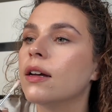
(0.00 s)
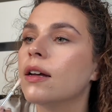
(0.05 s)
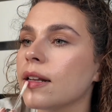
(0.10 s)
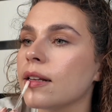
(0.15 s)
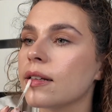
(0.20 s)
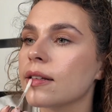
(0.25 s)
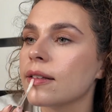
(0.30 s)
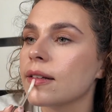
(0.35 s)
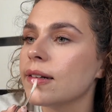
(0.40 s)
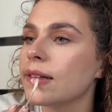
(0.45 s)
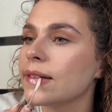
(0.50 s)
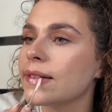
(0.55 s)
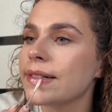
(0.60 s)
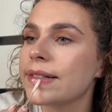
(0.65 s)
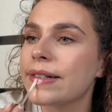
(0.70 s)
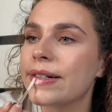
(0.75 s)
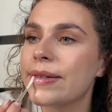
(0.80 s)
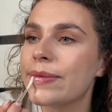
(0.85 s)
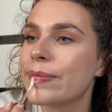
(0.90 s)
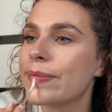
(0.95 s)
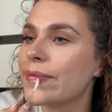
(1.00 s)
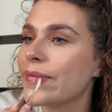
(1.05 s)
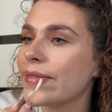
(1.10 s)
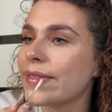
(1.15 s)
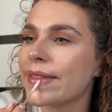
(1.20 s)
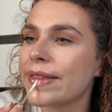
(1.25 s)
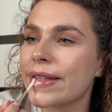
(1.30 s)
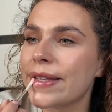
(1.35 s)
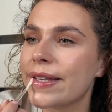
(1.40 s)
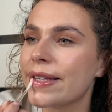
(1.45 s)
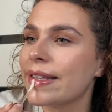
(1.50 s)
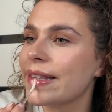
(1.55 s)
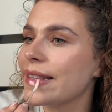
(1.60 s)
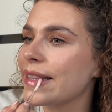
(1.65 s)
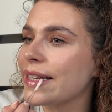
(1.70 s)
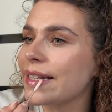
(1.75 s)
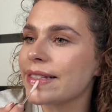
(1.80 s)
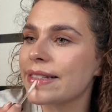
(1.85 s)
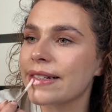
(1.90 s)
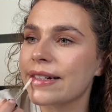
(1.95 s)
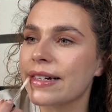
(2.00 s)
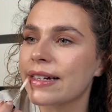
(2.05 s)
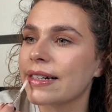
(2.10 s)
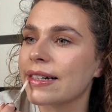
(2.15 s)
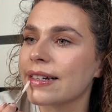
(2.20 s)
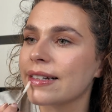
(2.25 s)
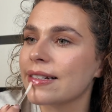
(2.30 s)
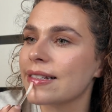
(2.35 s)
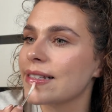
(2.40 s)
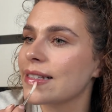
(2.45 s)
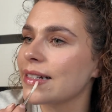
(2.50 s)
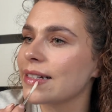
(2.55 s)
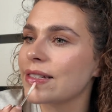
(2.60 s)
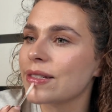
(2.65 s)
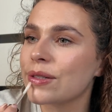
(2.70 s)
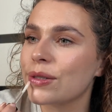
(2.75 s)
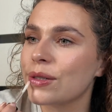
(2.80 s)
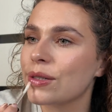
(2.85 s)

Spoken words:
And then just go on top. These are, again, such